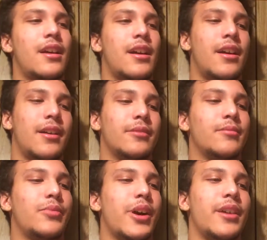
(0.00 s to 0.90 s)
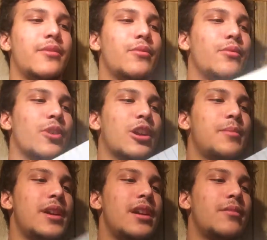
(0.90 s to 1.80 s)
But we're going
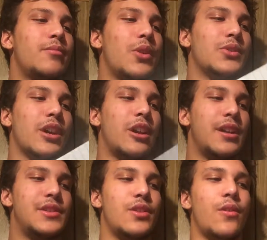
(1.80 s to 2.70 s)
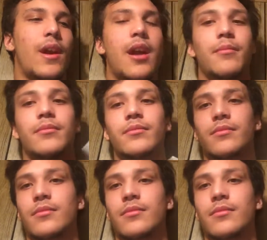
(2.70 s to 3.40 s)
to be posting on our Instagram